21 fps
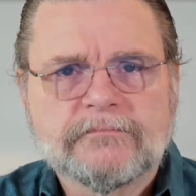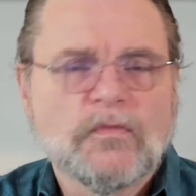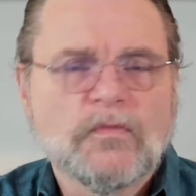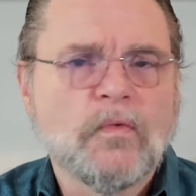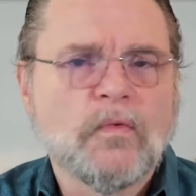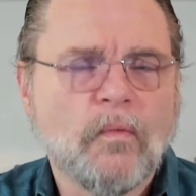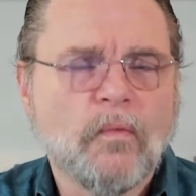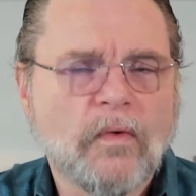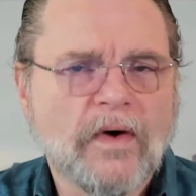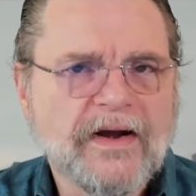
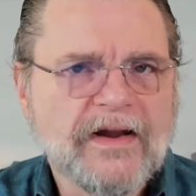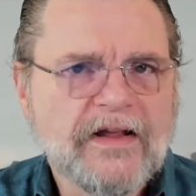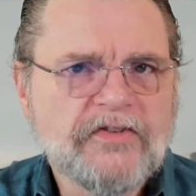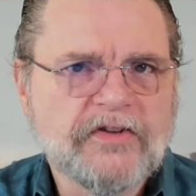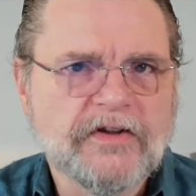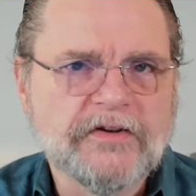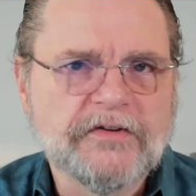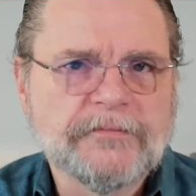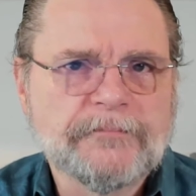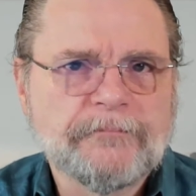what
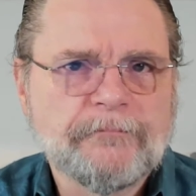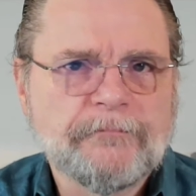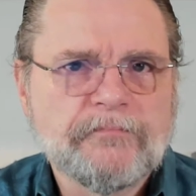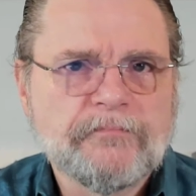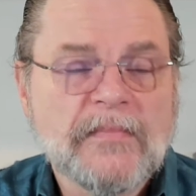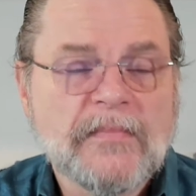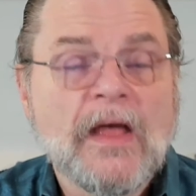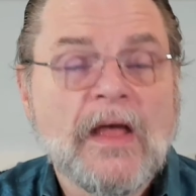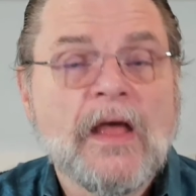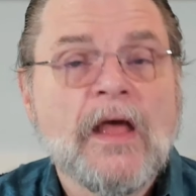is it?
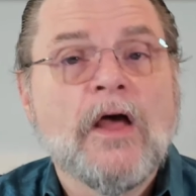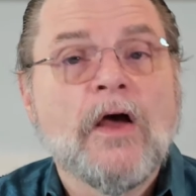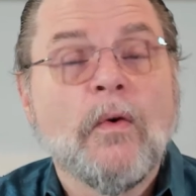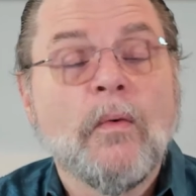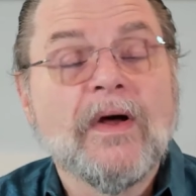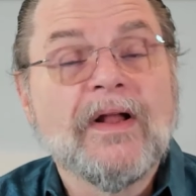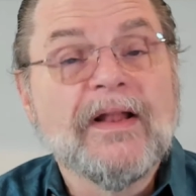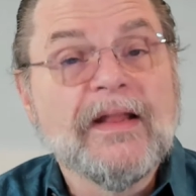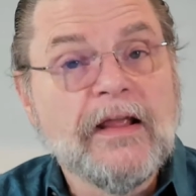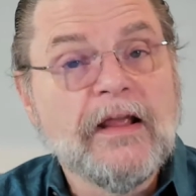
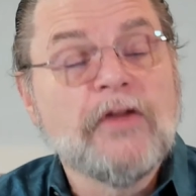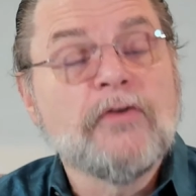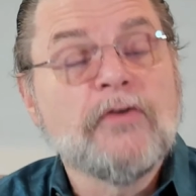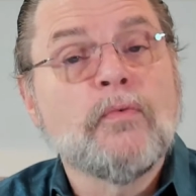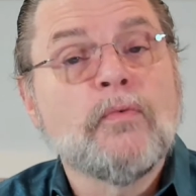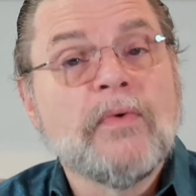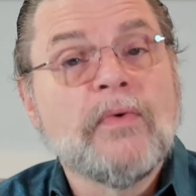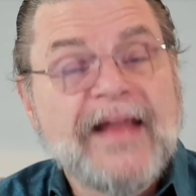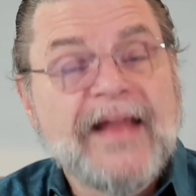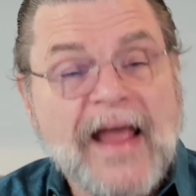Well,
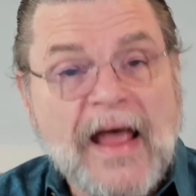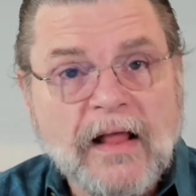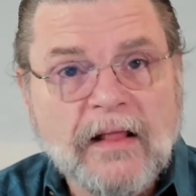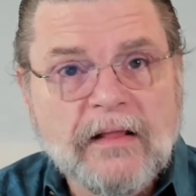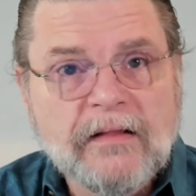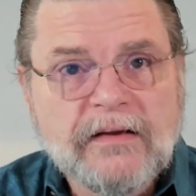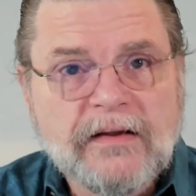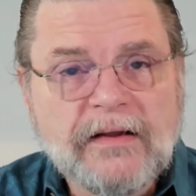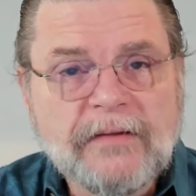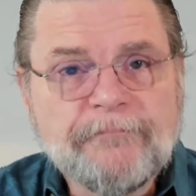in
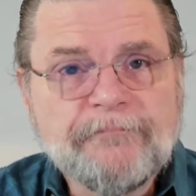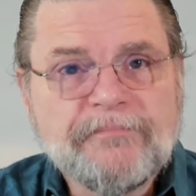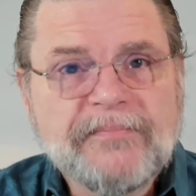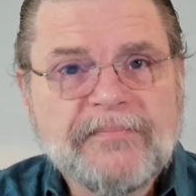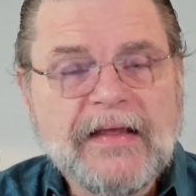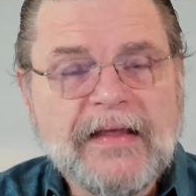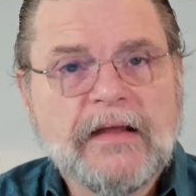reality,